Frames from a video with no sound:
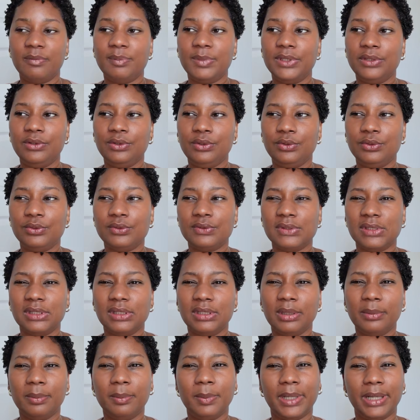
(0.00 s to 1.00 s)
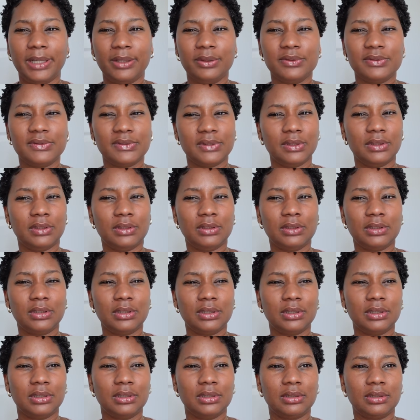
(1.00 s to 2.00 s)
been using the
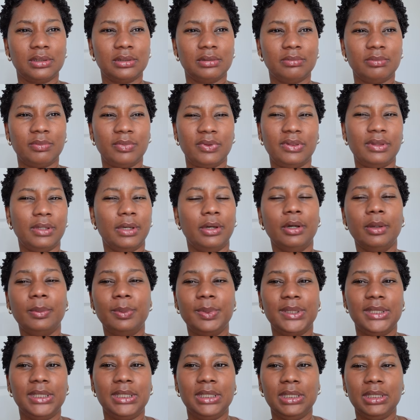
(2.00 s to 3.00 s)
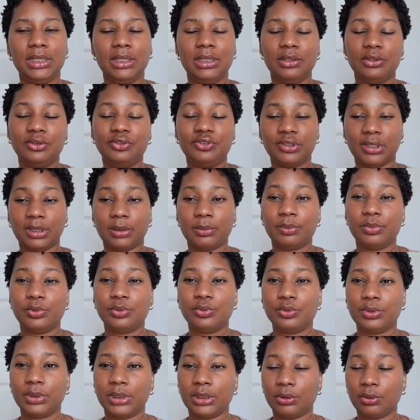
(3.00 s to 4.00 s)
BioSilk Therapy
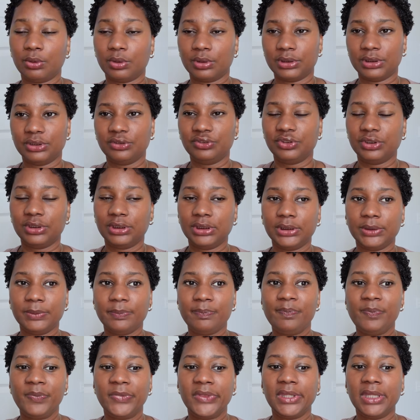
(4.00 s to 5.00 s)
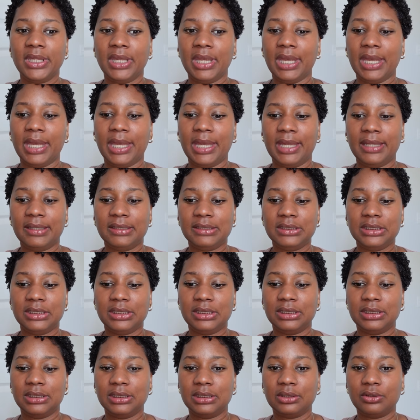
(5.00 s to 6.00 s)
shampoo and conditioner, and
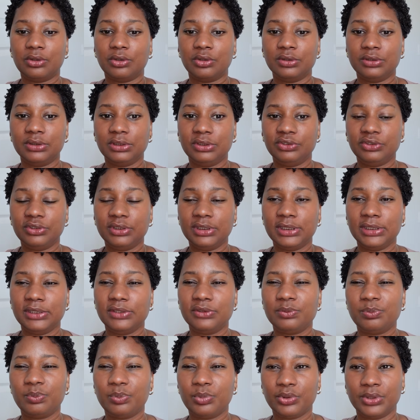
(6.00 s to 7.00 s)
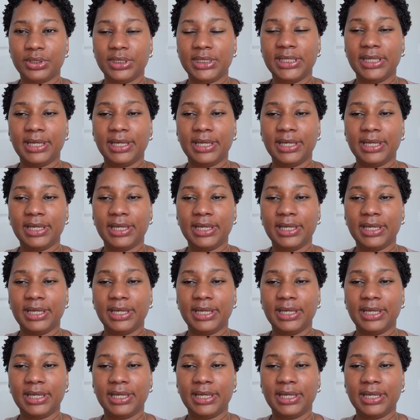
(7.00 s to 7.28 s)
the conditioner is pretty